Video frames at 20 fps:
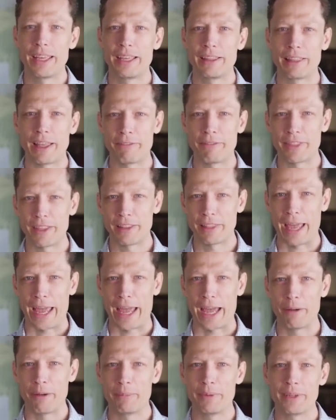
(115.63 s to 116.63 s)
he left the
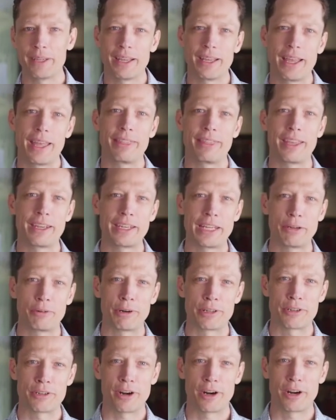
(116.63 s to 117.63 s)
lab, and then
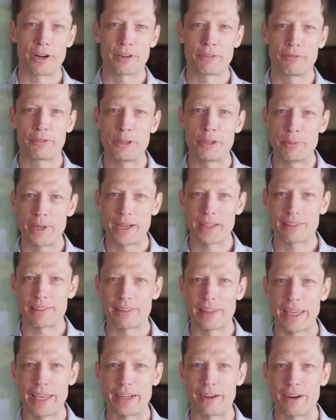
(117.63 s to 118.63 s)
he returned a few
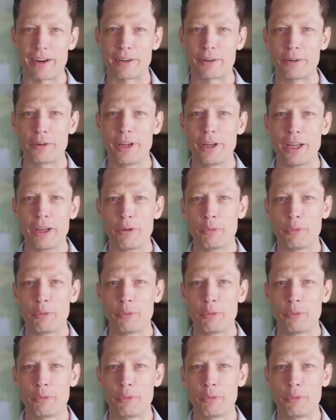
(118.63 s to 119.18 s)
minutes later